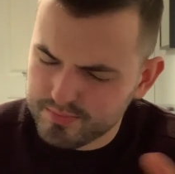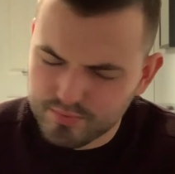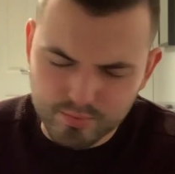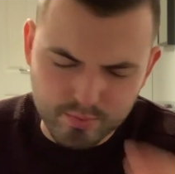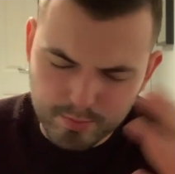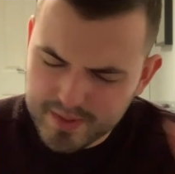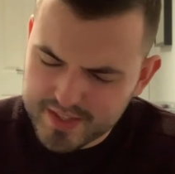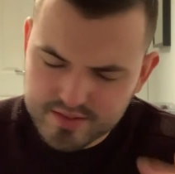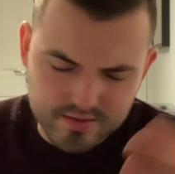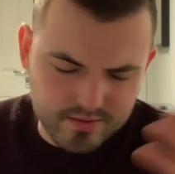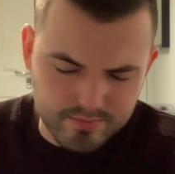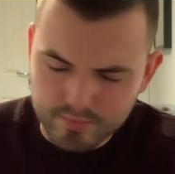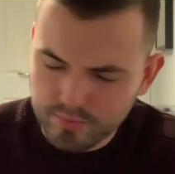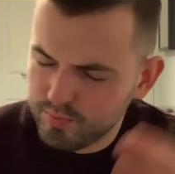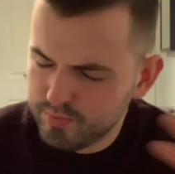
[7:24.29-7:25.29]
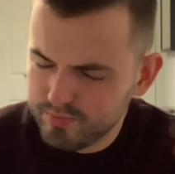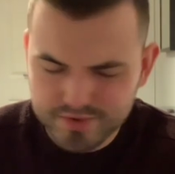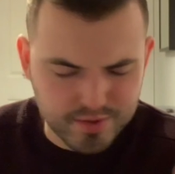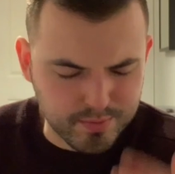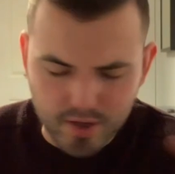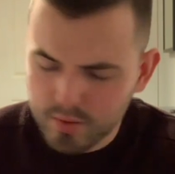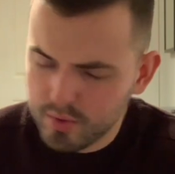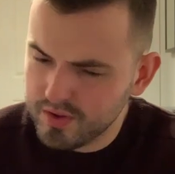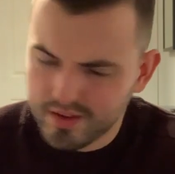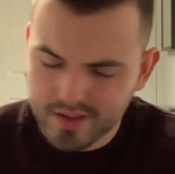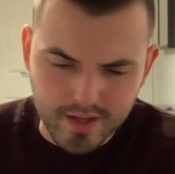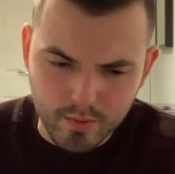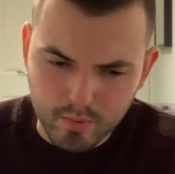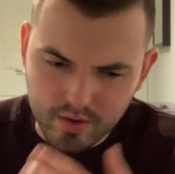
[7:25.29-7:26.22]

misspoke there